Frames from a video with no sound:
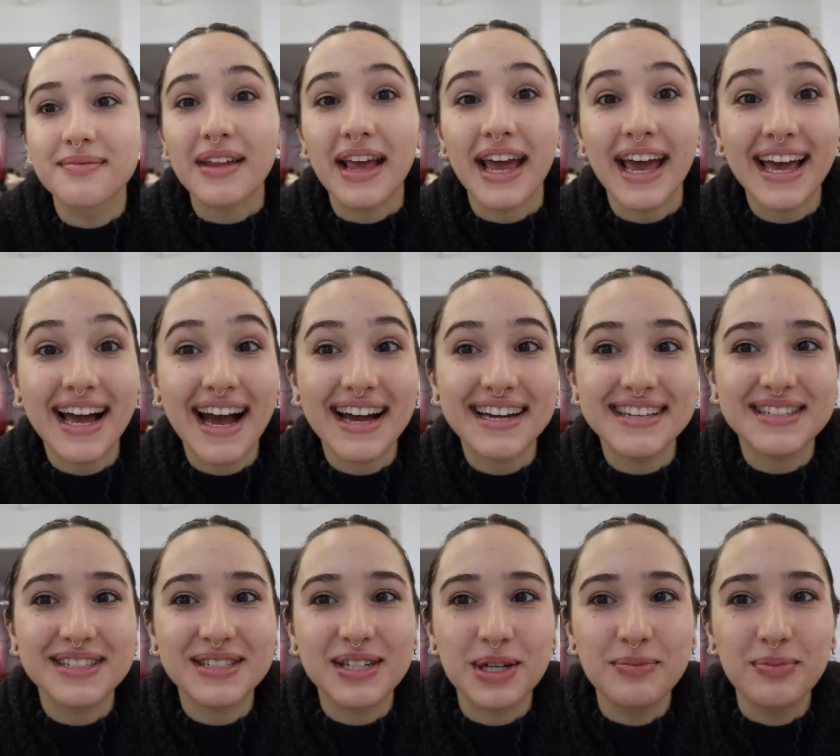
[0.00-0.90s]
Hey
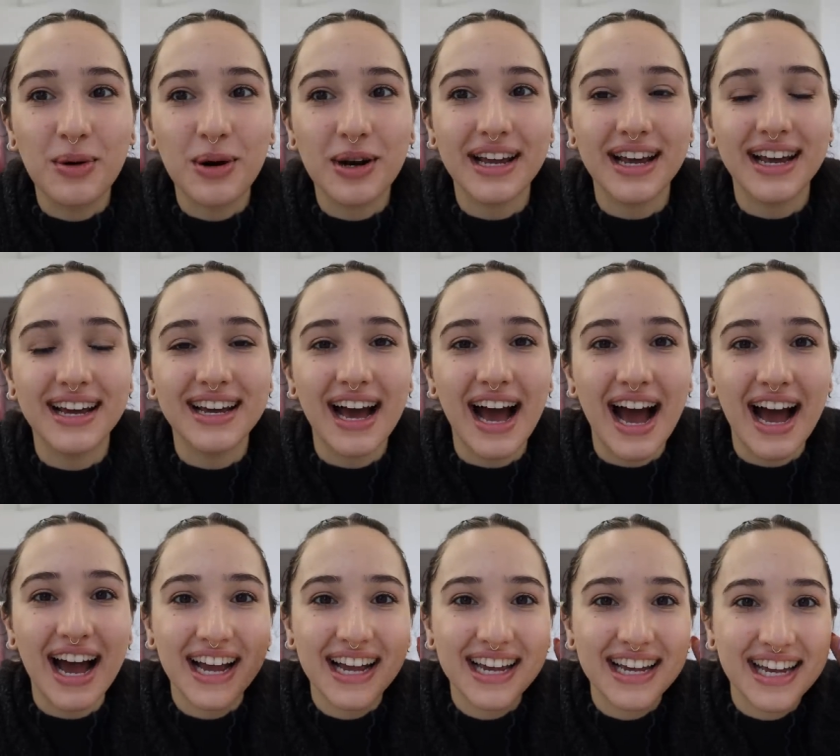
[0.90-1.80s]
guys, good morning.
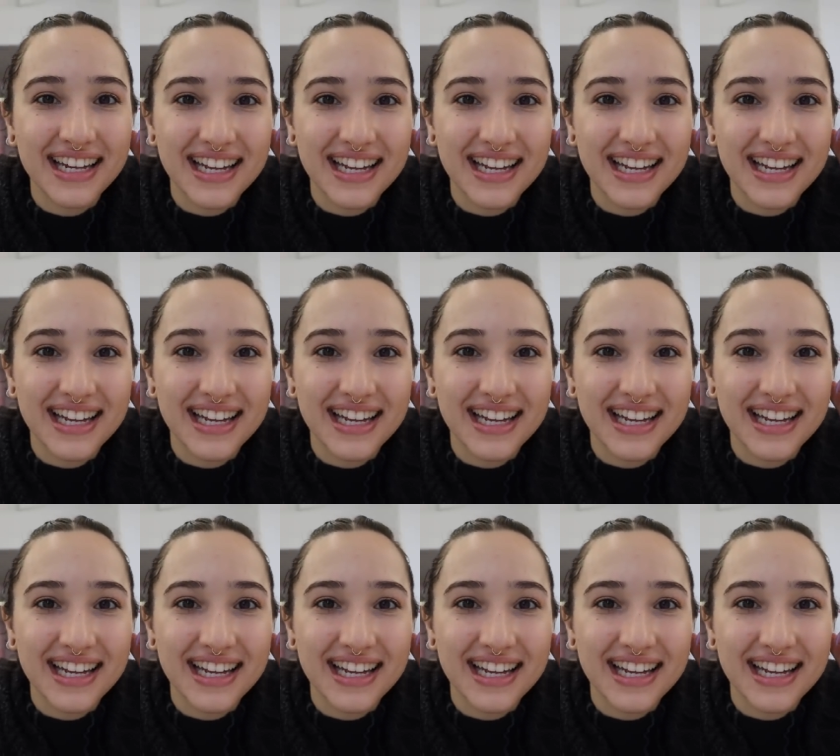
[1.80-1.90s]
I